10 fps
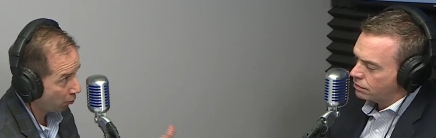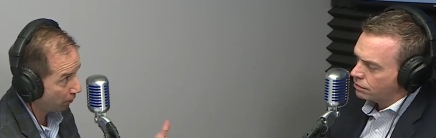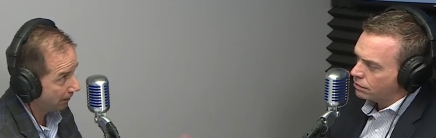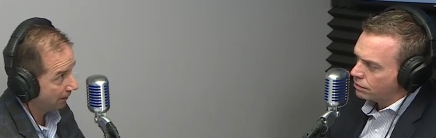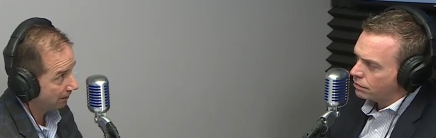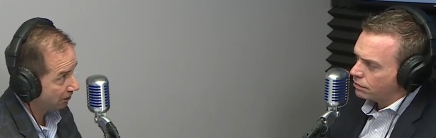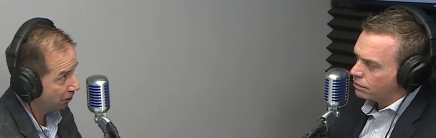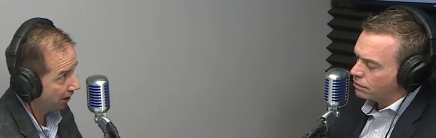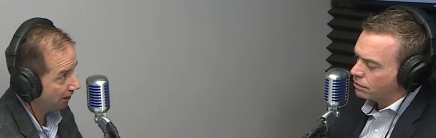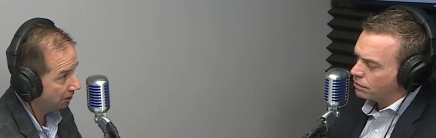Speaker 1: coordinate the
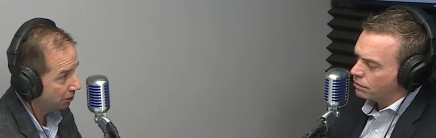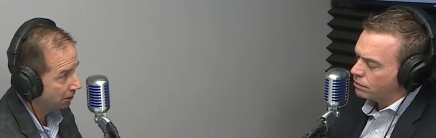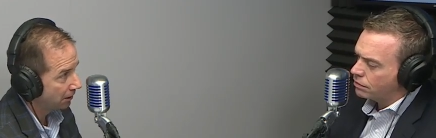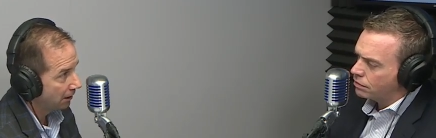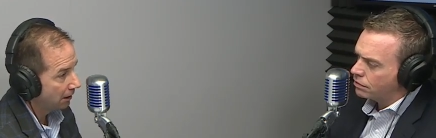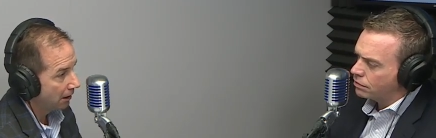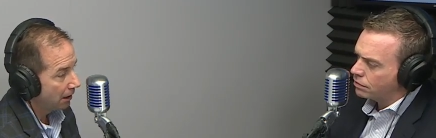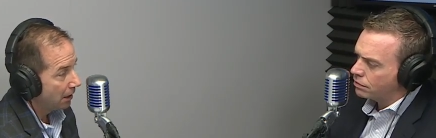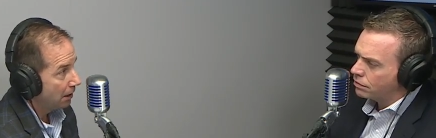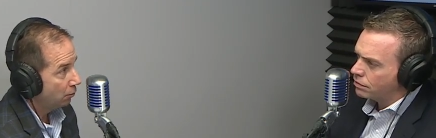exchange.
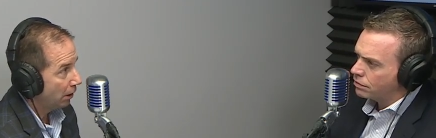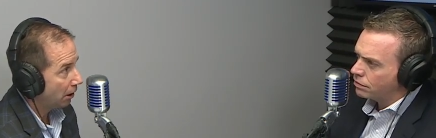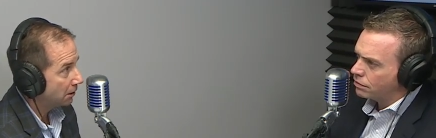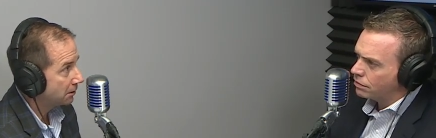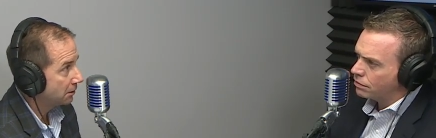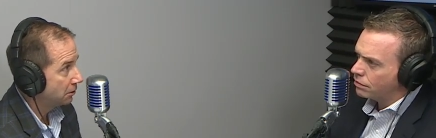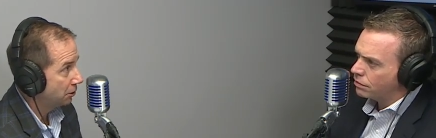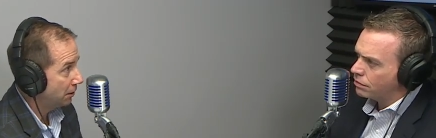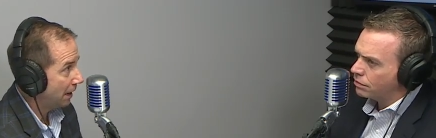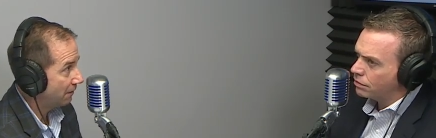We also do
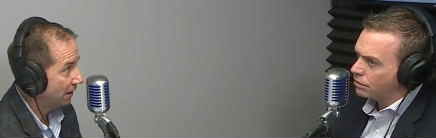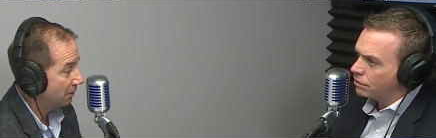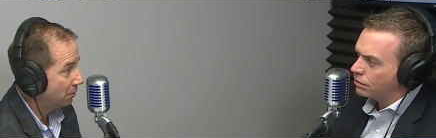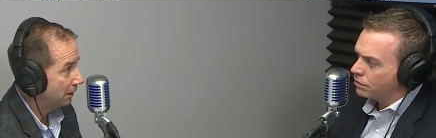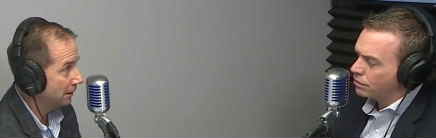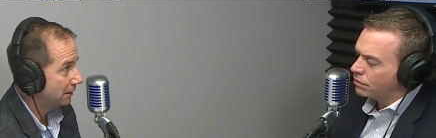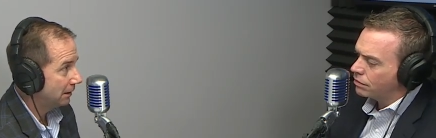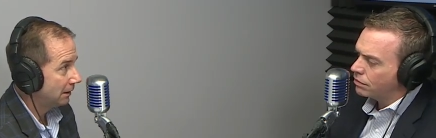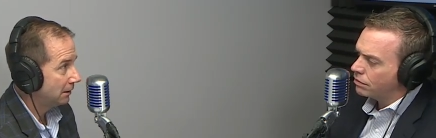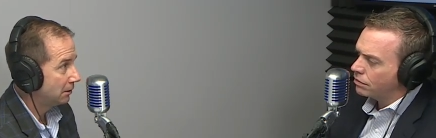have the
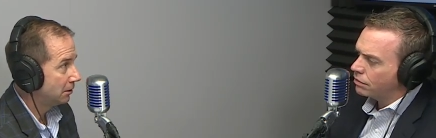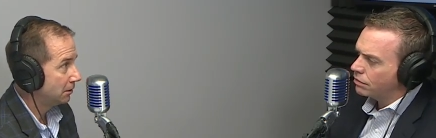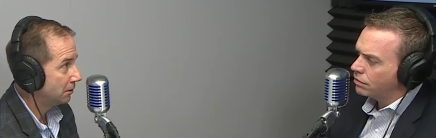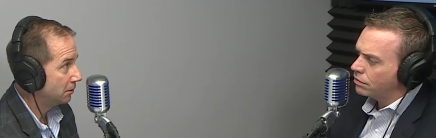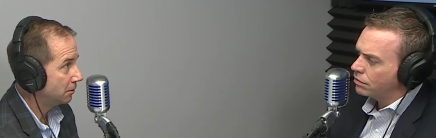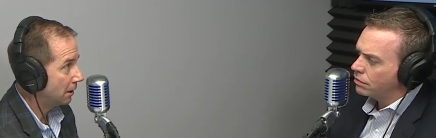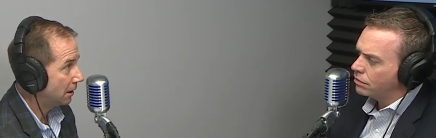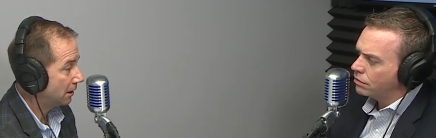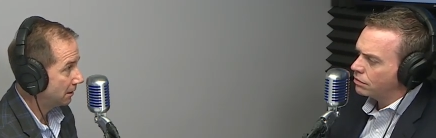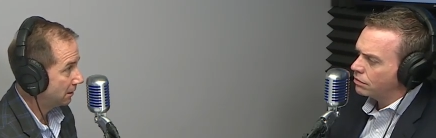ability to
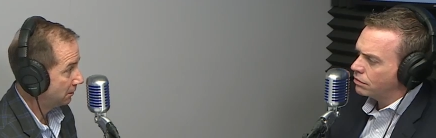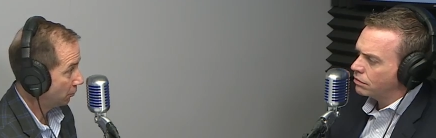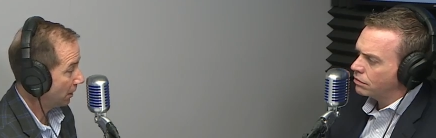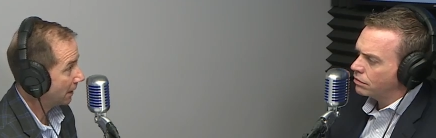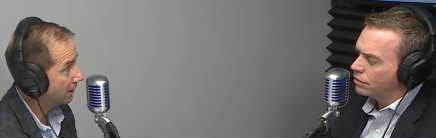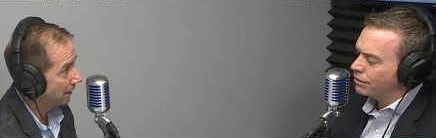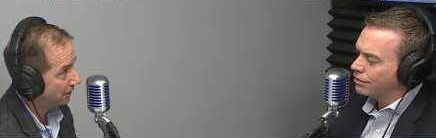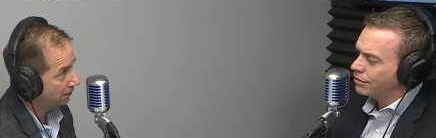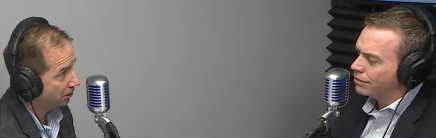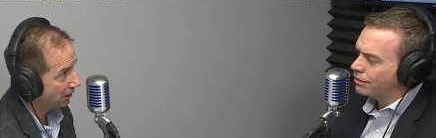uh, direct and
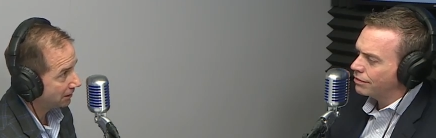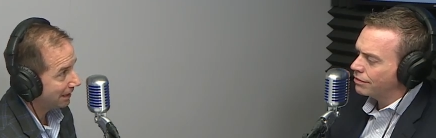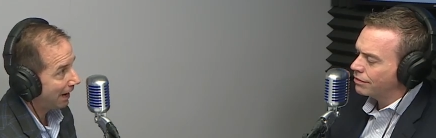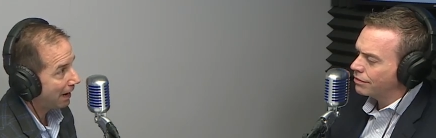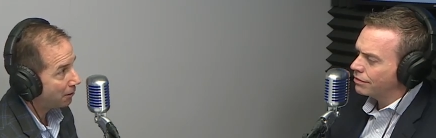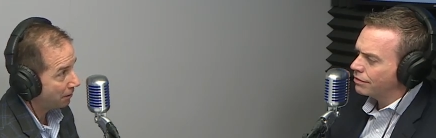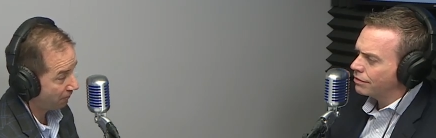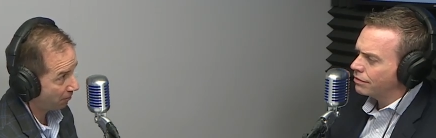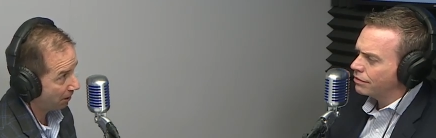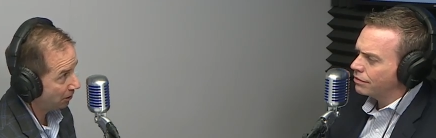adjust how
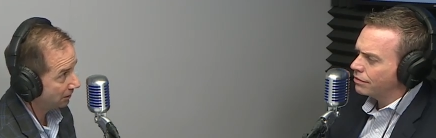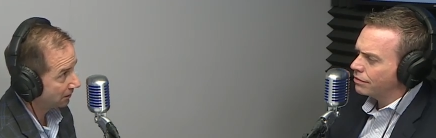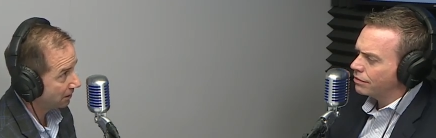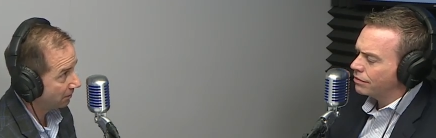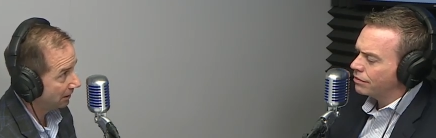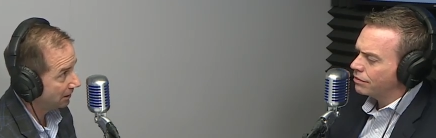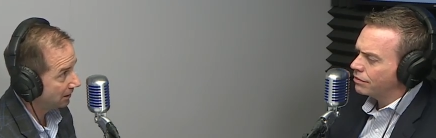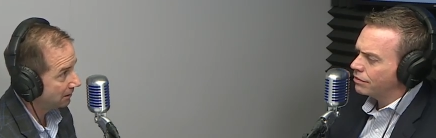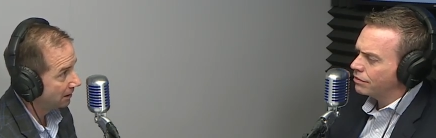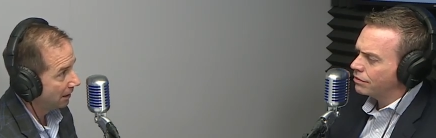information is coming
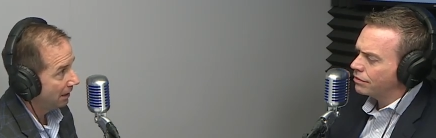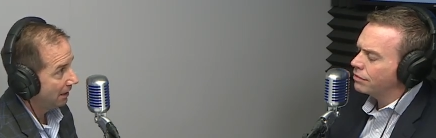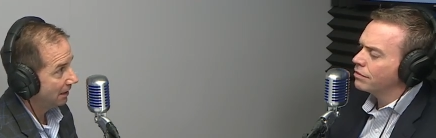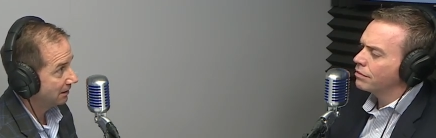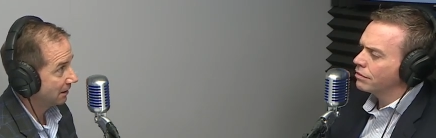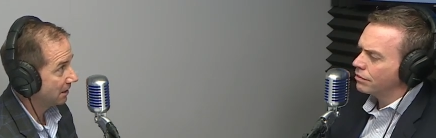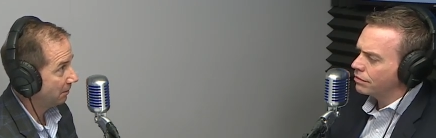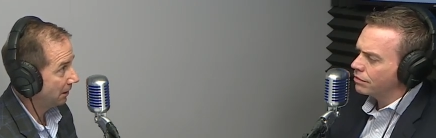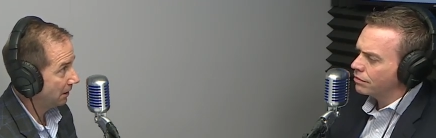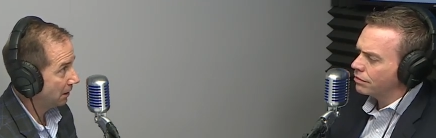in. Is it
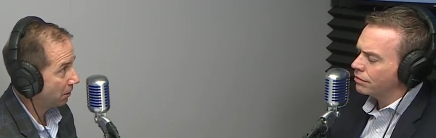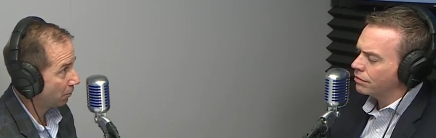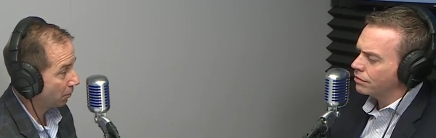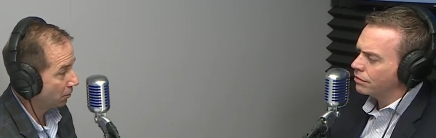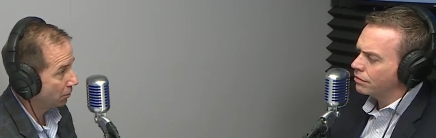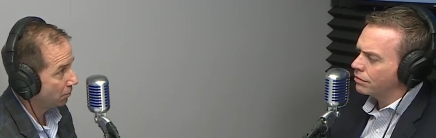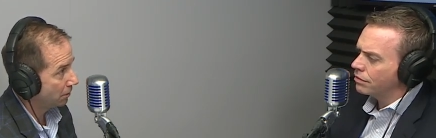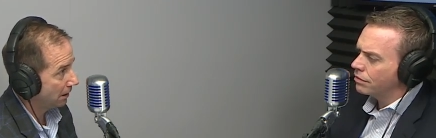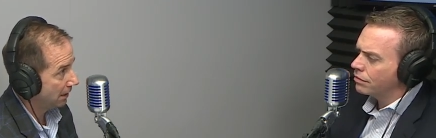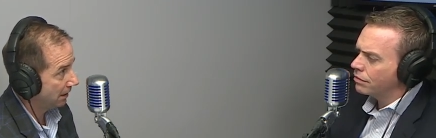coming in through
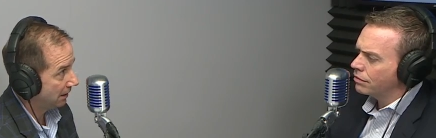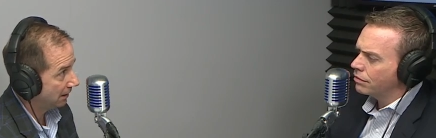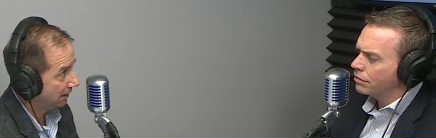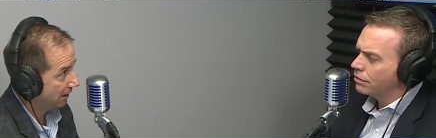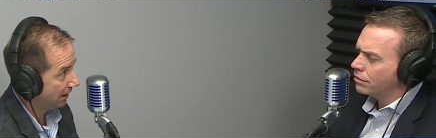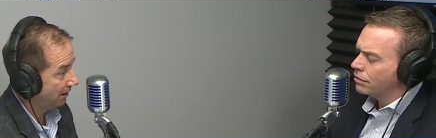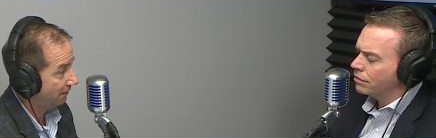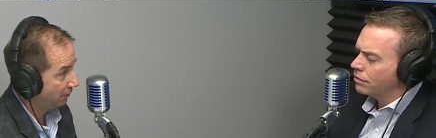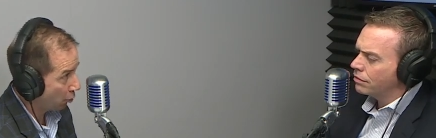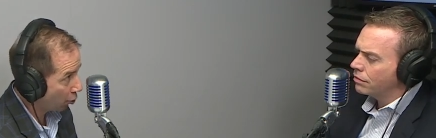a, a
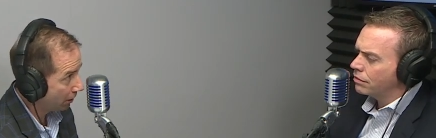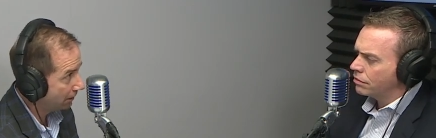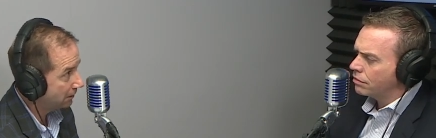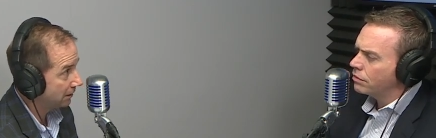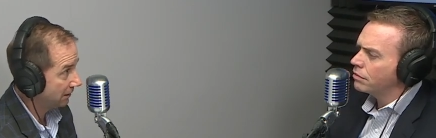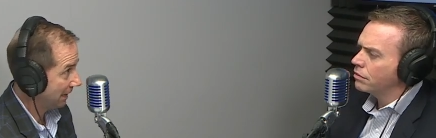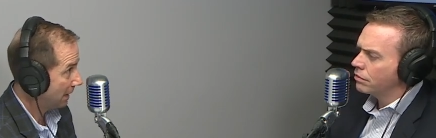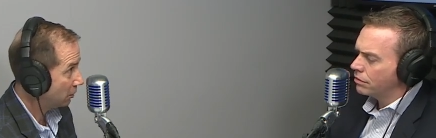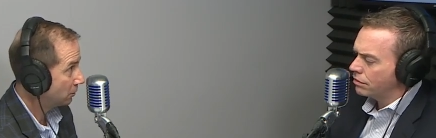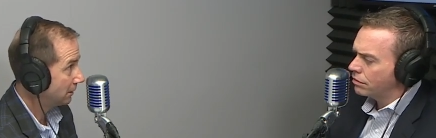noise, a
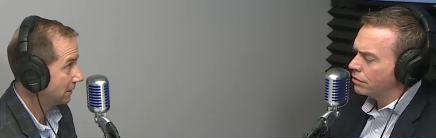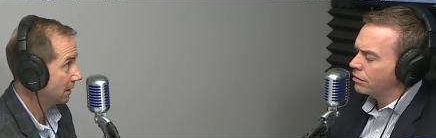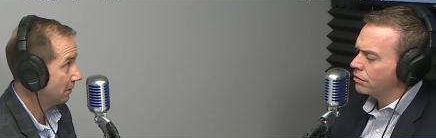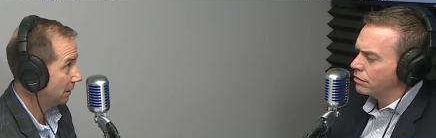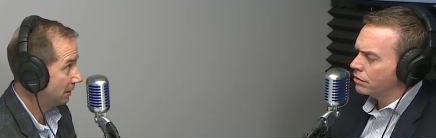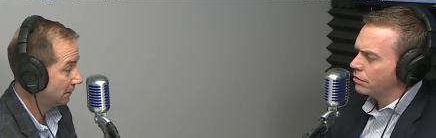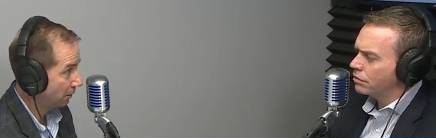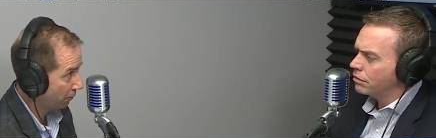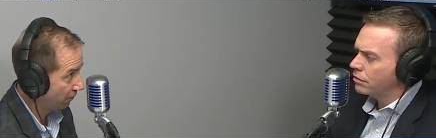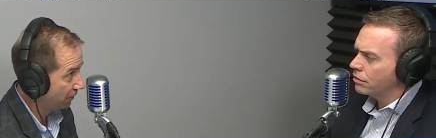sound? Is it coming in
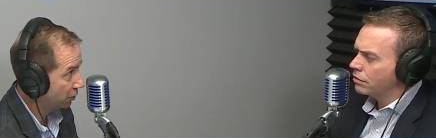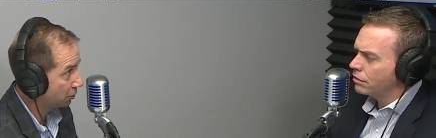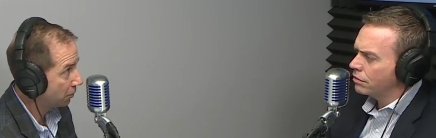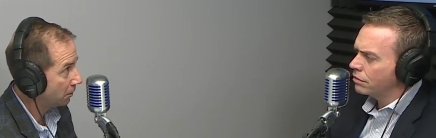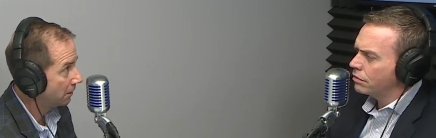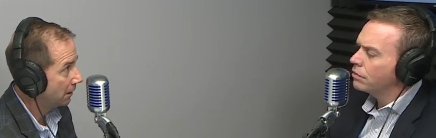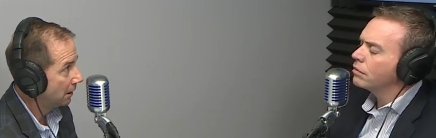through visual?